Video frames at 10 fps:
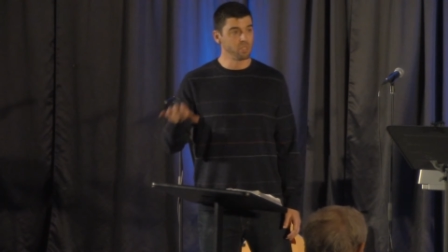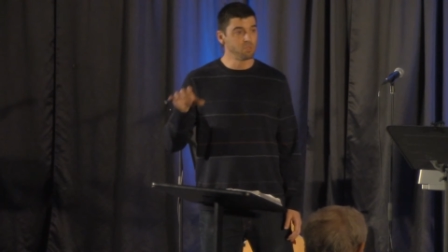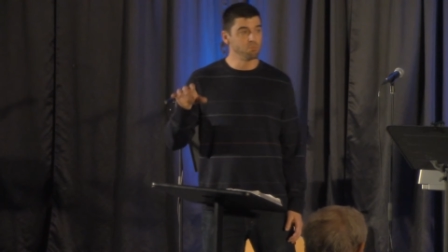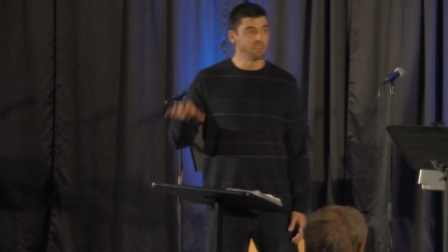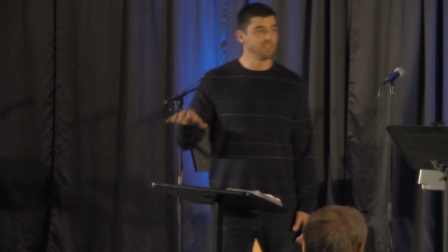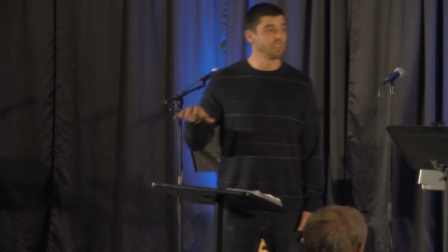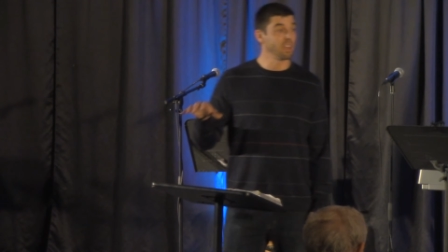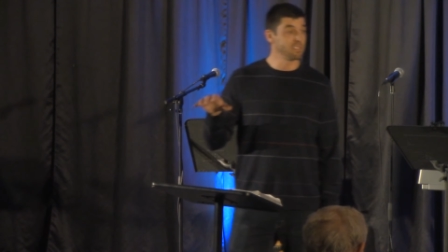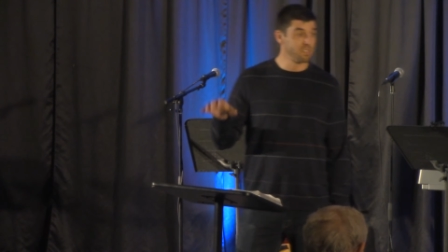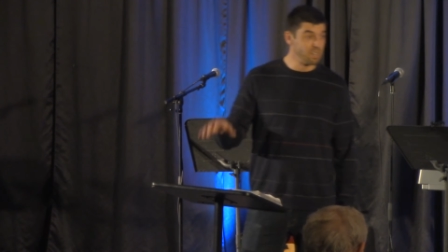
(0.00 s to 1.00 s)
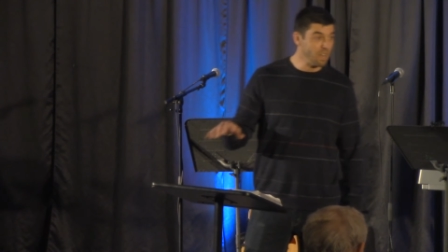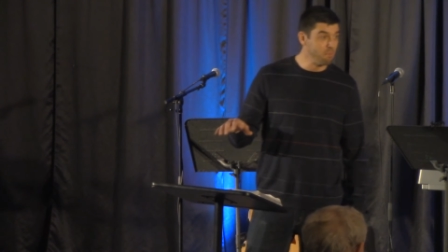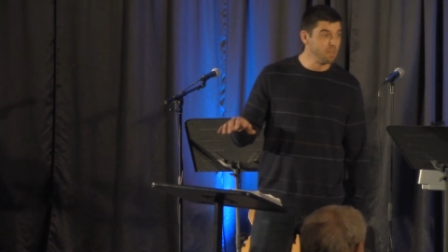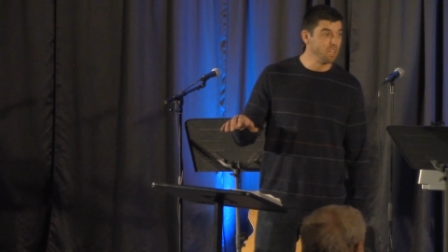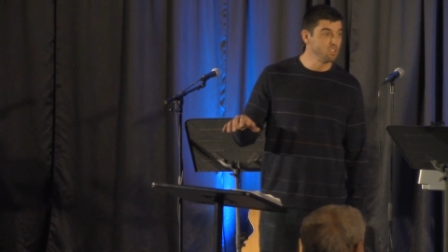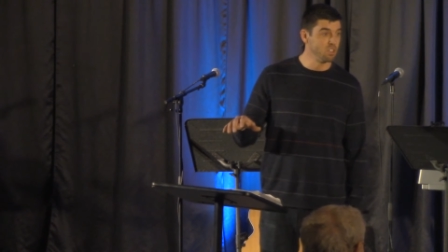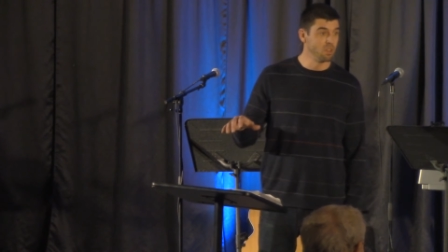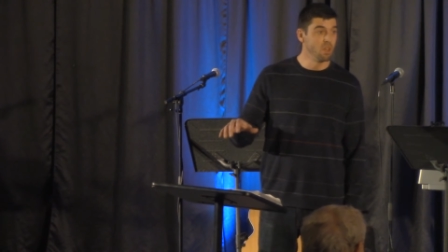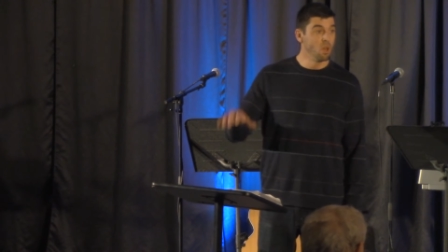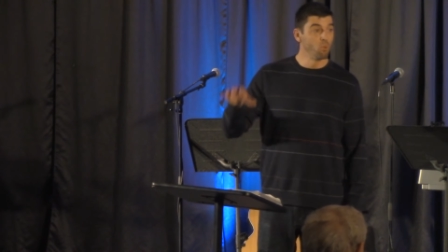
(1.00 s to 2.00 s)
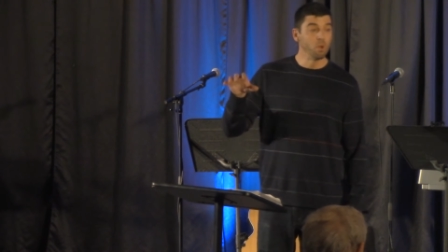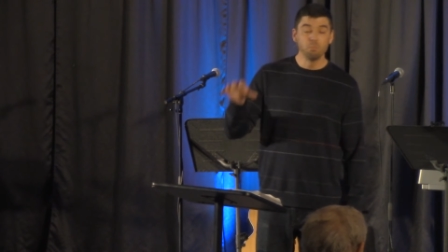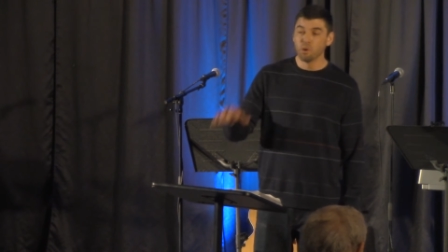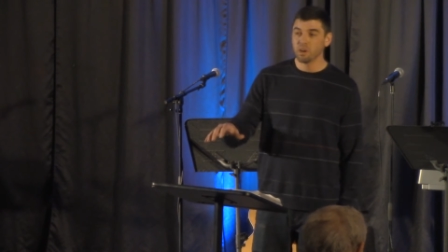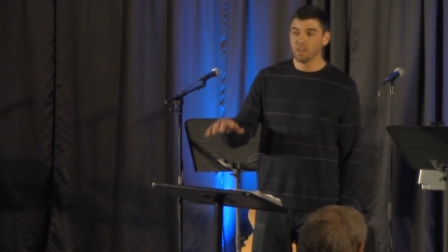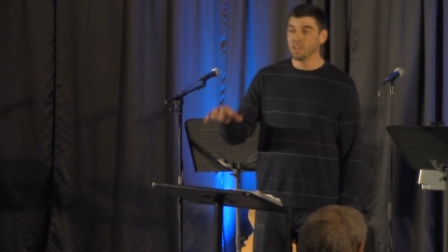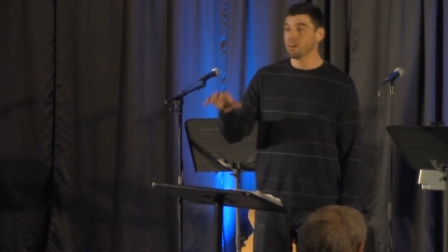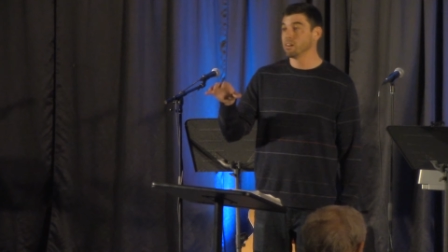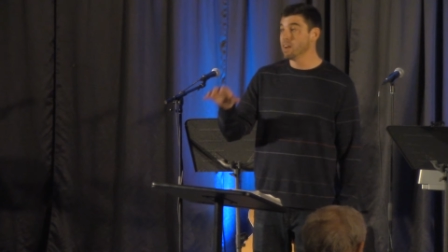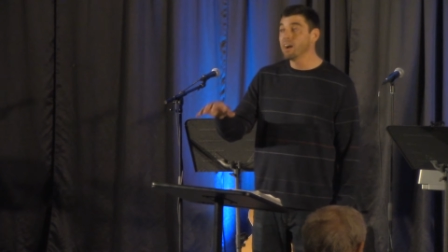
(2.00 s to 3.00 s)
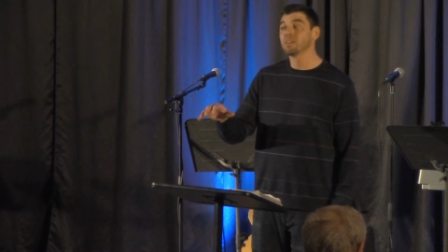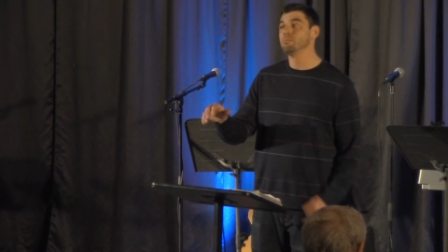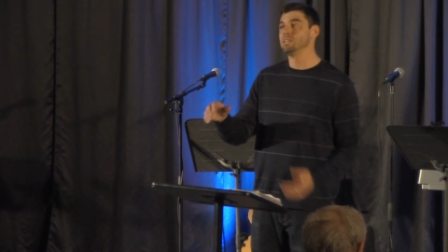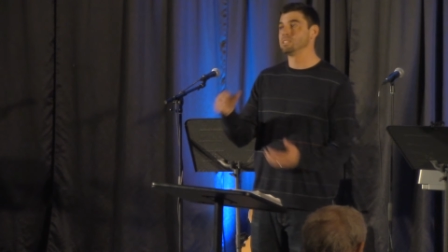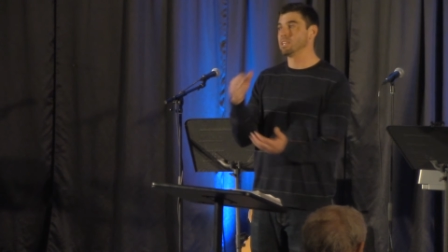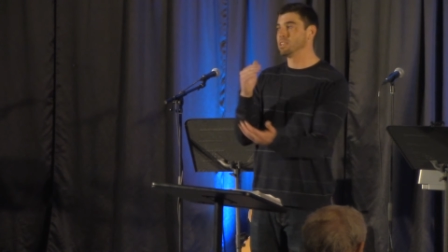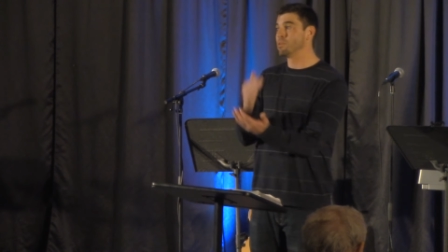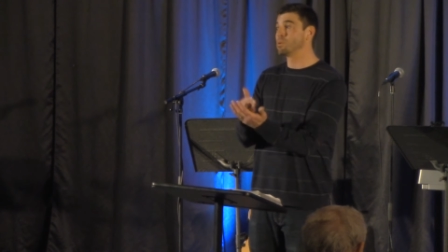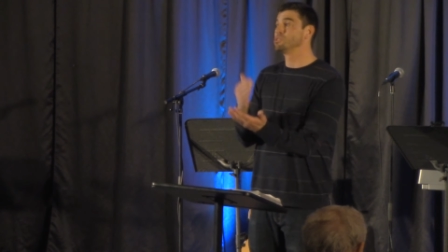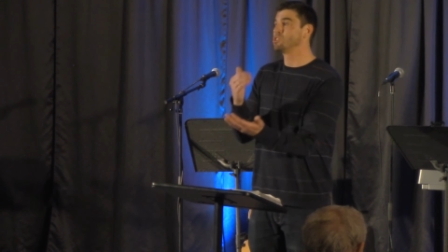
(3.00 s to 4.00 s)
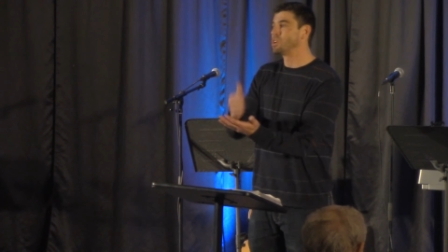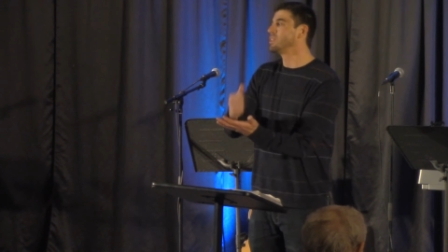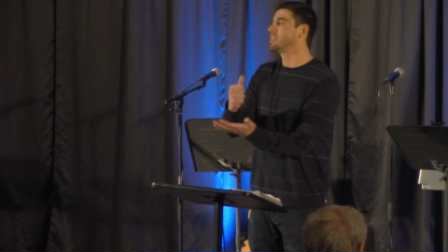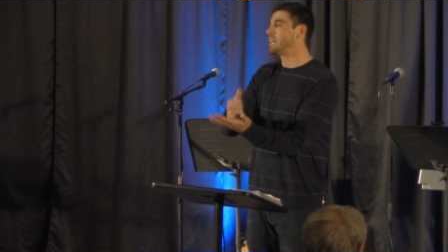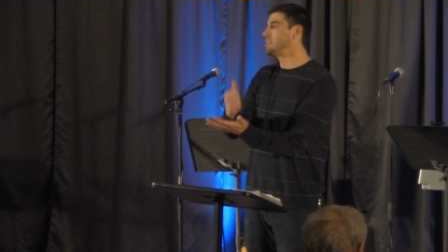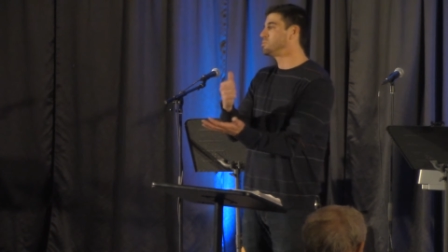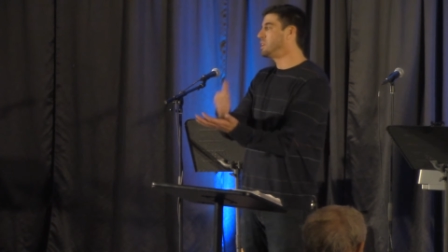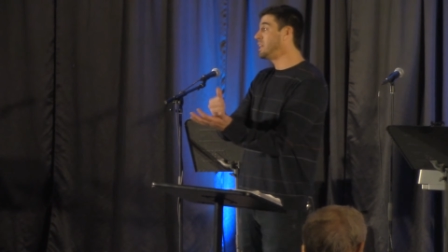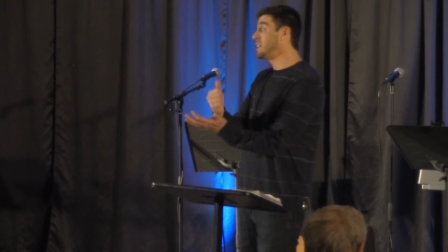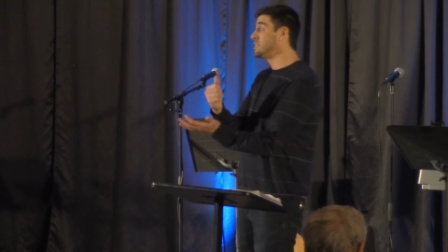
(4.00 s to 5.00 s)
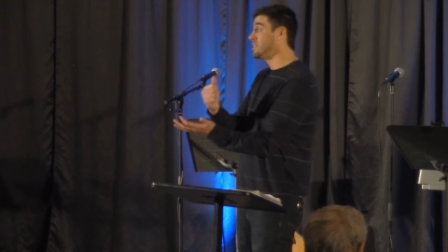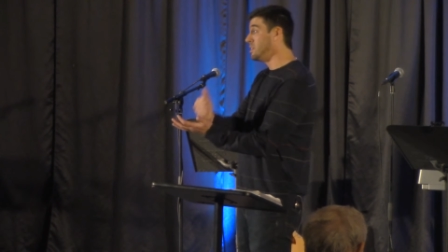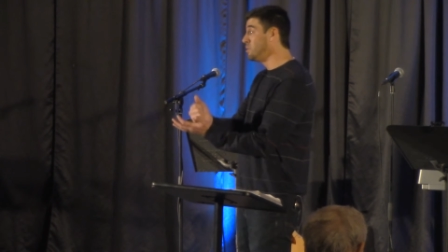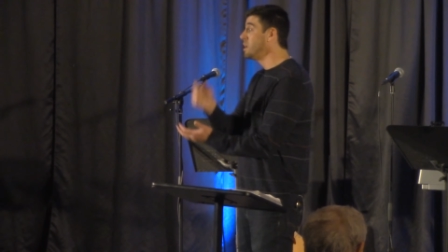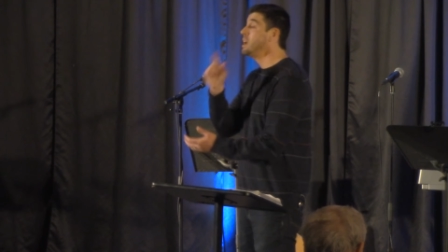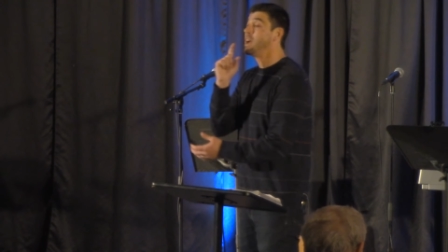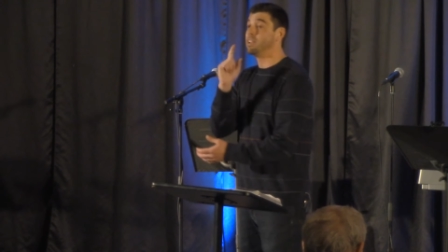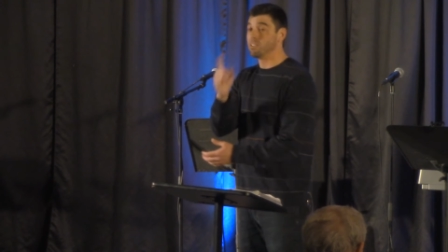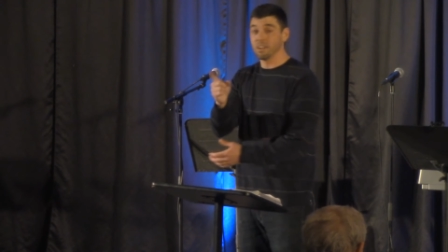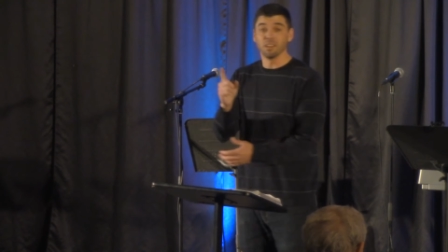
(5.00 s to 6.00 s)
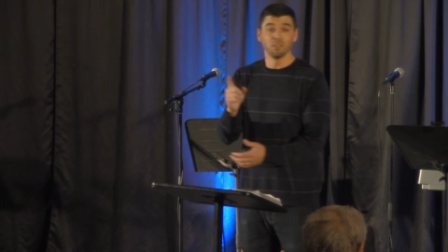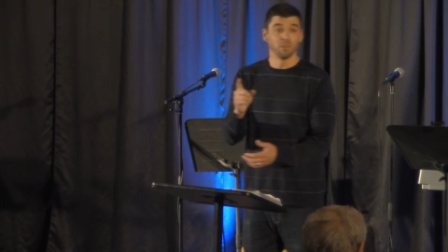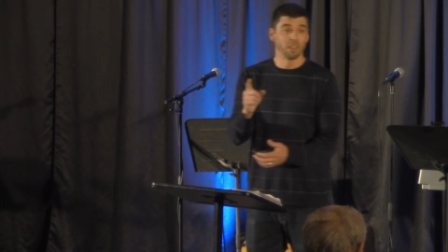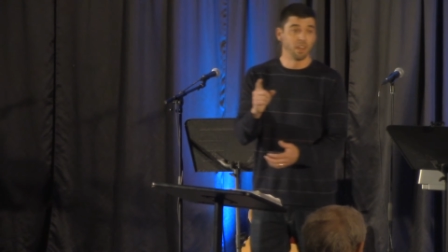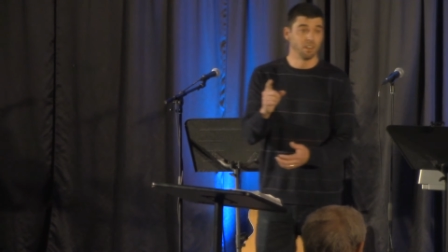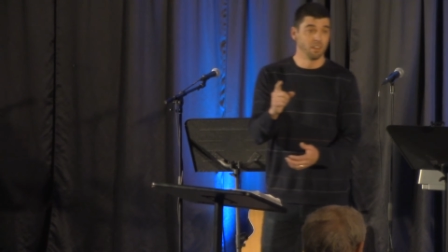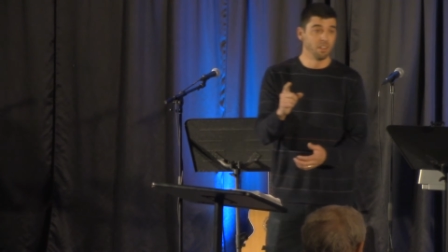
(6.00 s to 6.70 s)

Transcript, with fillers: this building as a denomination, we put it in our documents that there were certain things we needed to do, and you're not doing that.